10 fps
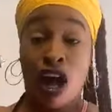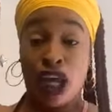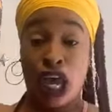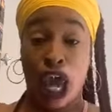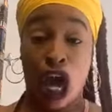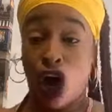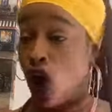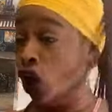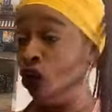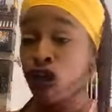a year
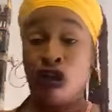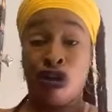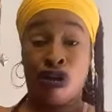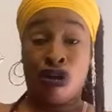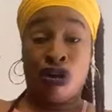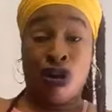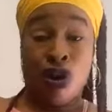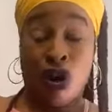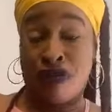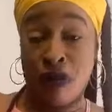
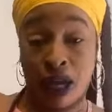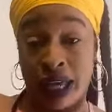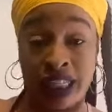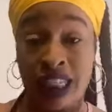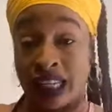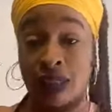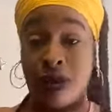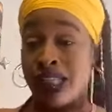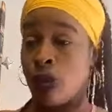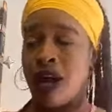or fucking
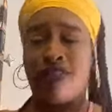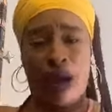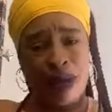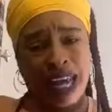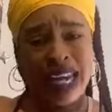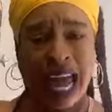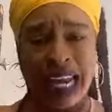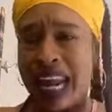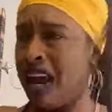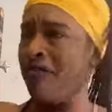six months or whatever they with their
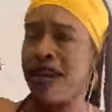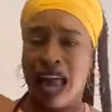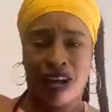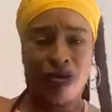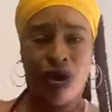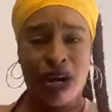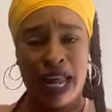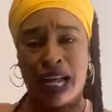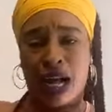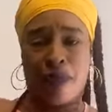daddy delivery down the
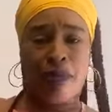road, they could